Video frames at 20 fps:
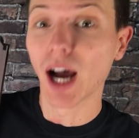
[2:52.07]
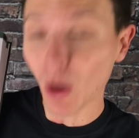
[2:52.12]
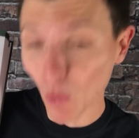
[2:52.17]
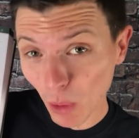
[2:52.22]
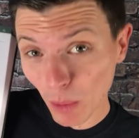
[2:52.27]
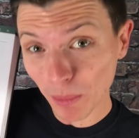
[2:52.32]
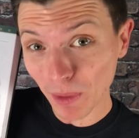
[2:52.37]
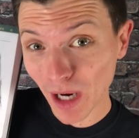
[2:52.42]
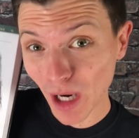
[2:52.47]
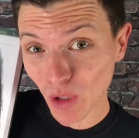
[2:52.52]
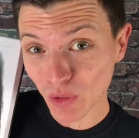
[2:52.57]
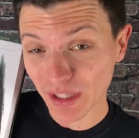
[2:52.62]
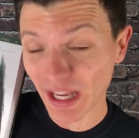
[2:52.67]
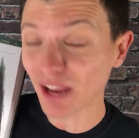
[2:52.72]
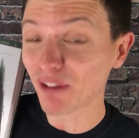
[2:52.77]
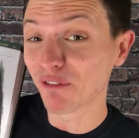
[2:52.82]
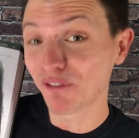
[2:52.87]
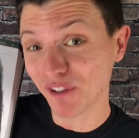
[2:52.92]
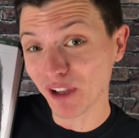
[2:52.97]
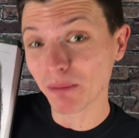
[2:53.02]
How about
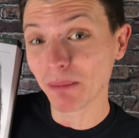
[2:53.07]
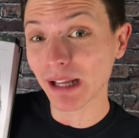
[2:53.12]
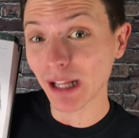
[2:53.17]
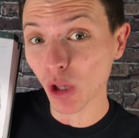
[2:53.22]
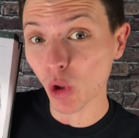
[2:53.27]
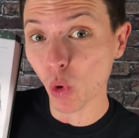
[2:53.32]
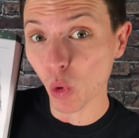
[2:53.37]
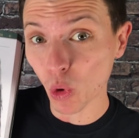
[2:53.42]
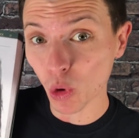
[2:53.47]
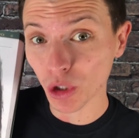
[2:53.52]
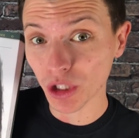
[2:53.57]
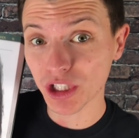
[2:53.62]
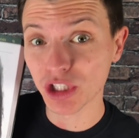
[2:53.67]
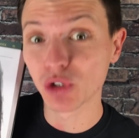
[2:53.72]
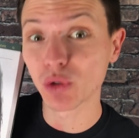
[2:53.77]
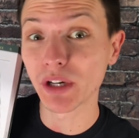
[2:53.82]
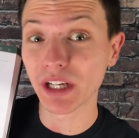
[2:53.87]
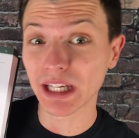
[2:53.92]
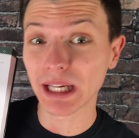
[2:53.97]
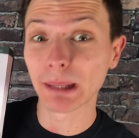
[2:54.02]
a female orc
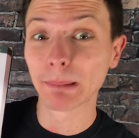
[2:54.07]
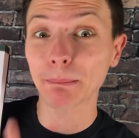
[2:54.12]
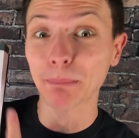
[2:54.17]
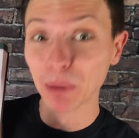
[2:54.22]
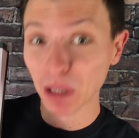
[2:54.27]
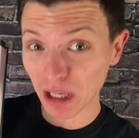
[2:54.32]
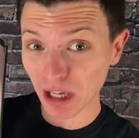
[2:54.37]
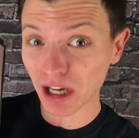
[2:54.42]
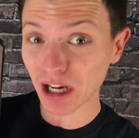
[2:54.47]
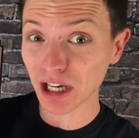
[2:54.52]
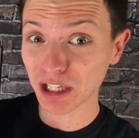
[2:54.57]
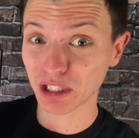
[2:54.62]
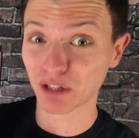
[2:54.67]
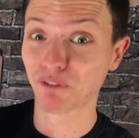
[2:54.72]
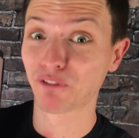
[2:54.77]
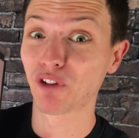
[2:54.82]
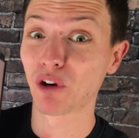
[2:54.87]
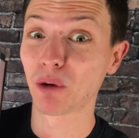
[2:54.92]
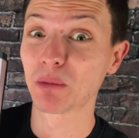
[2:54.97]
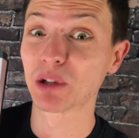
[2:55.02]
drinking blood
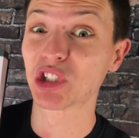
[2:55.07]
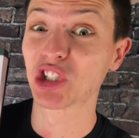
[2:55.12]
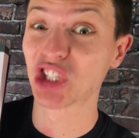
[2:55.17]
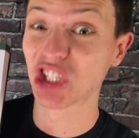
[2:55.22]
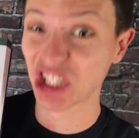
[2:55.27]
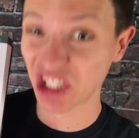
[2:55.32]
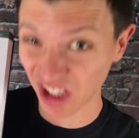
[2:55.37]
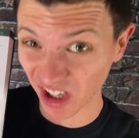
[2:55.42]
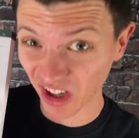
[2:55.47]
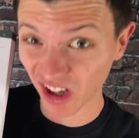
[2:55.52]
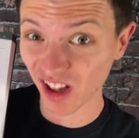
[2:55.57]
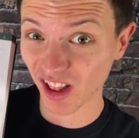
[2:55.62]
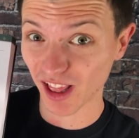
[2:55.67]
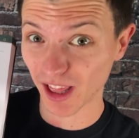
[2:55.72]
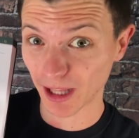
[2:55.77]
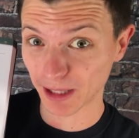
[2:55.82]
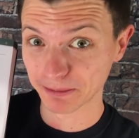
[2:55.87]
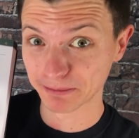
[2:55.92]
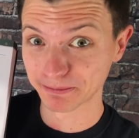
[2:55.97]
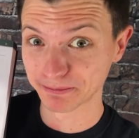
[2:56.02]
from a skull?